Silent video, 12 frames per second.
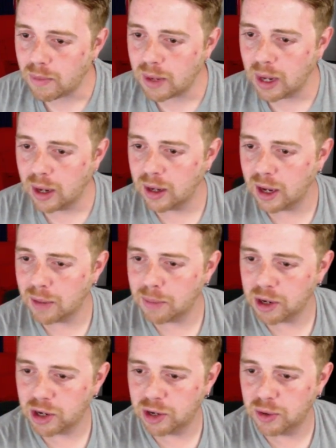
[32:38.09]
Not
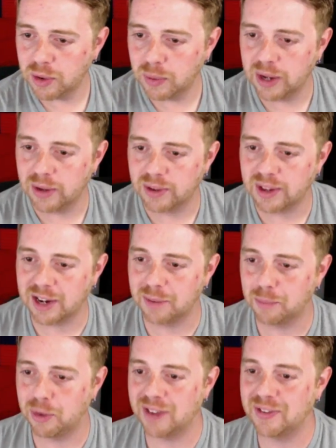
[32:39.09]
much, doing well.
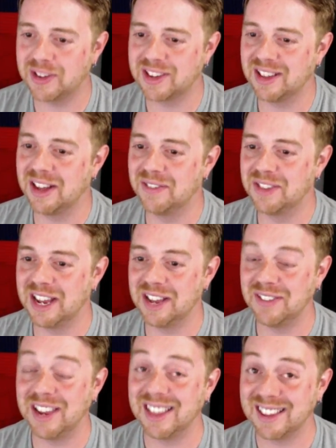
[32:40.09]
Second Breakfast, love the
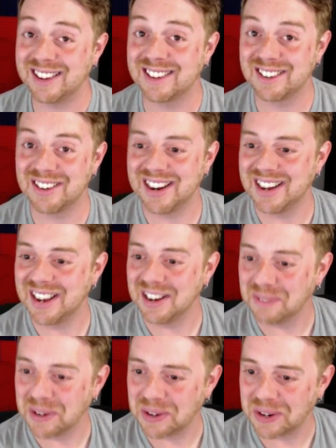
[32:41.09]
name. Yeah, that is a great
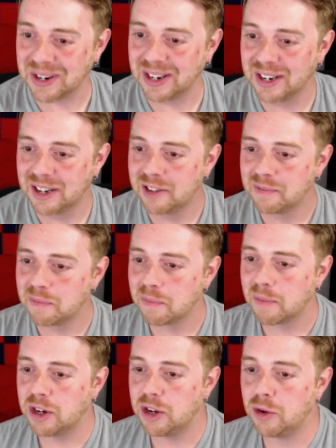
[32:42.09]
name for sure.
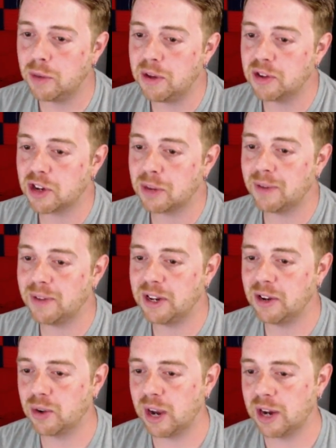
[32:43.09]
Do you want music on my
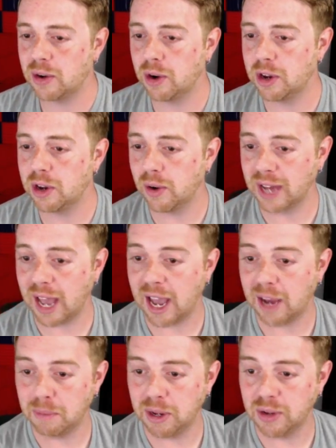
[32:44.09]
video track, or are you going to
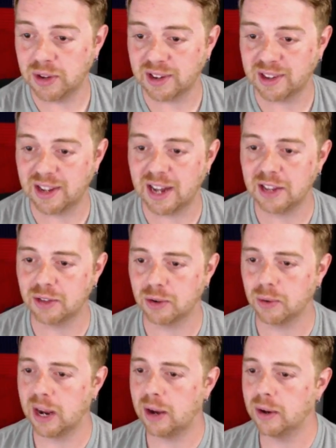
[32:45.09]
add music steady
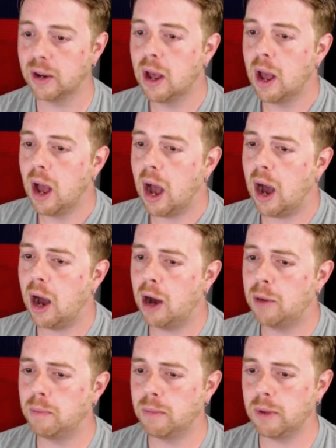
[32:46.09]
throughout?
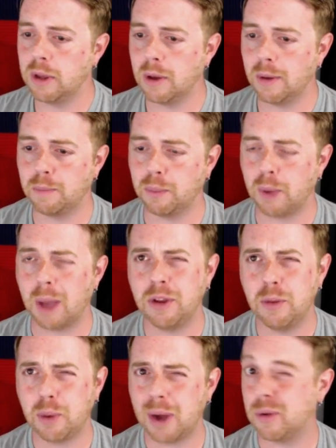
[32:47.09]

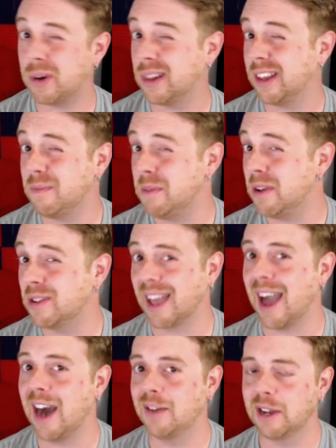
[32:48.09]
You probably want to leave music
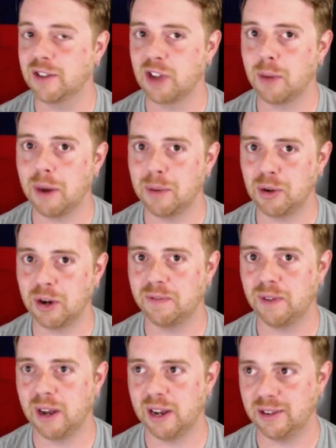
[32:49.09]
out of it, because I'll probably try to
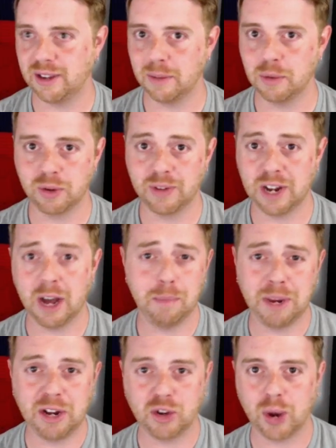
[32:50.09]
find some sort of an
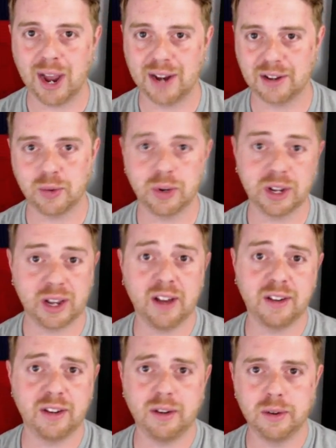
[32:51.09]
upbeat track to sort of
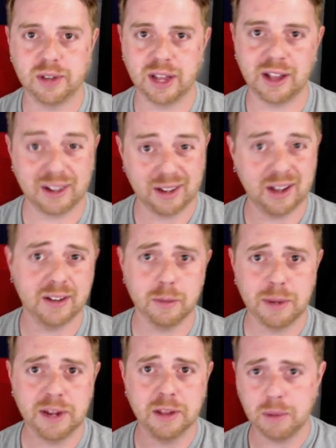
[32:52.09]
cut to, because I like to cut to the
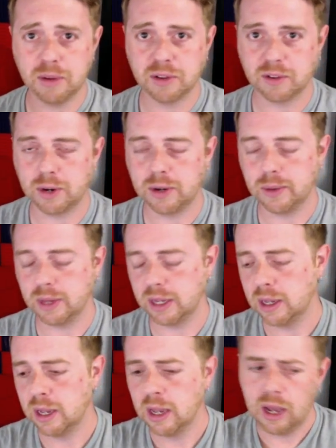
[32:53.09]
beat of the music
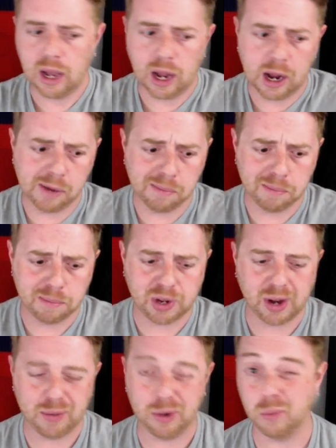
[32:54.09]
frequently.
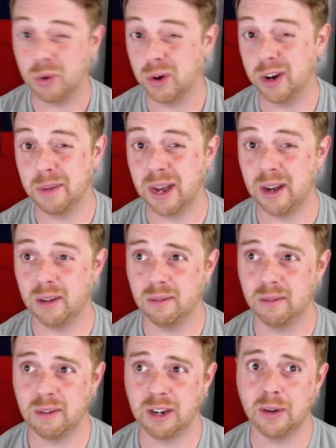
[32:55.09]
So I wouldn't worry
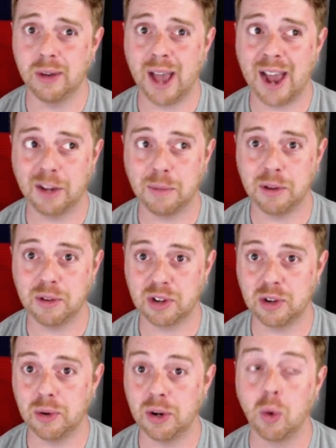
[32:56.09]
about adding music
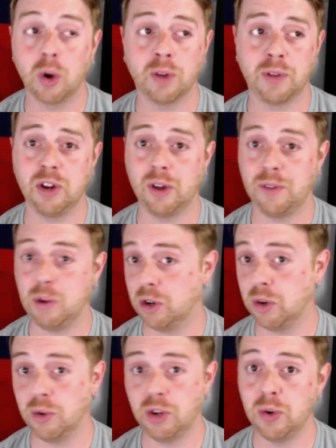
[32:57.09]
to it. Or if you
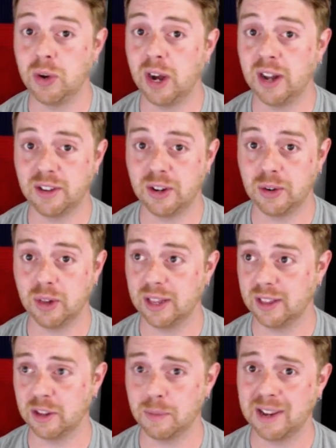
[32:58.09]
want to do 2 cuts and you're
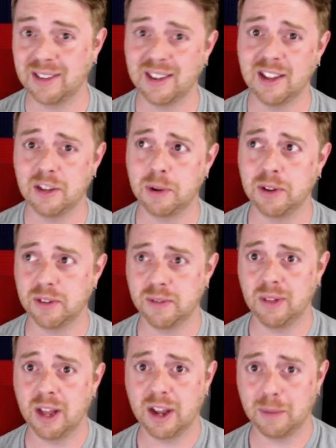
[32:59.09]
like, this makes sense because of,
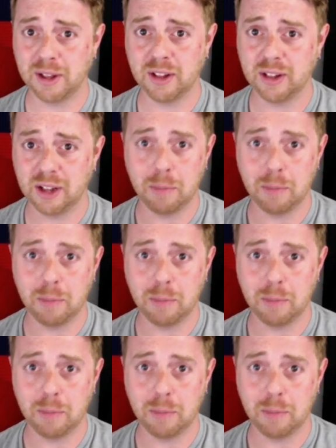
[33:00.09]
like, I'm telling like a